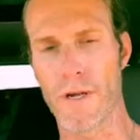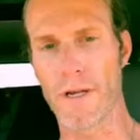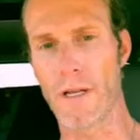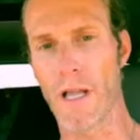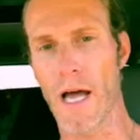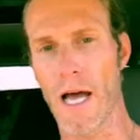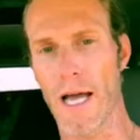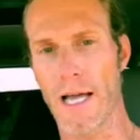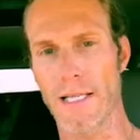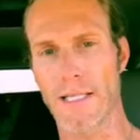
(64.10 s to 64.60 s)

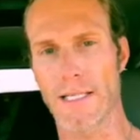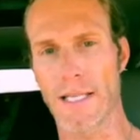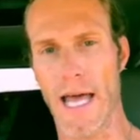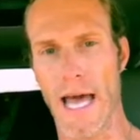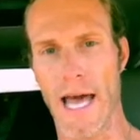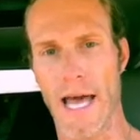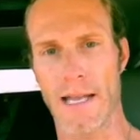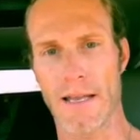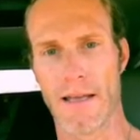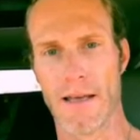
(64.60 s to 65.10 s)
realize
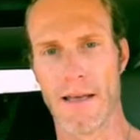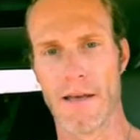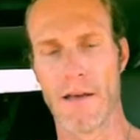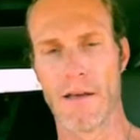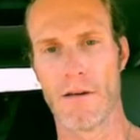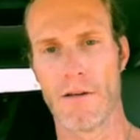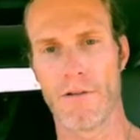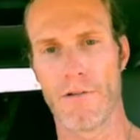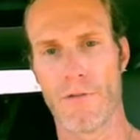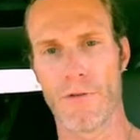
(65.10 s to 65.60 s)
that
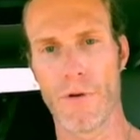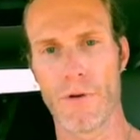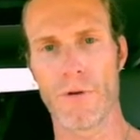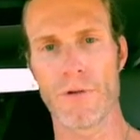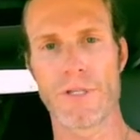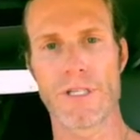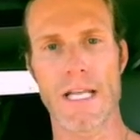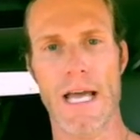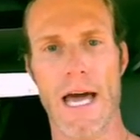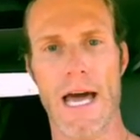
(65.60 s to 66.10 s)

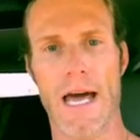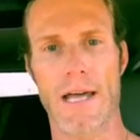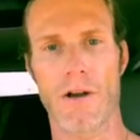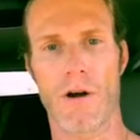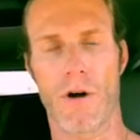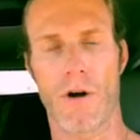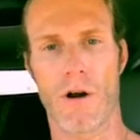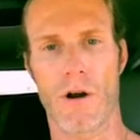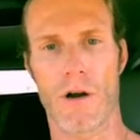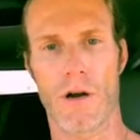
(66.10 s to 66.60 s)
foods that
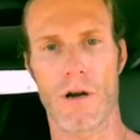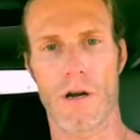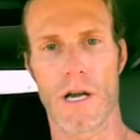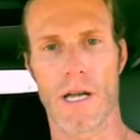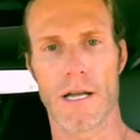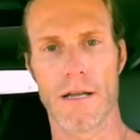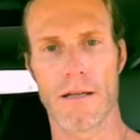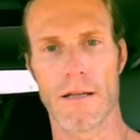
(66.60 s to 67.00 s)
are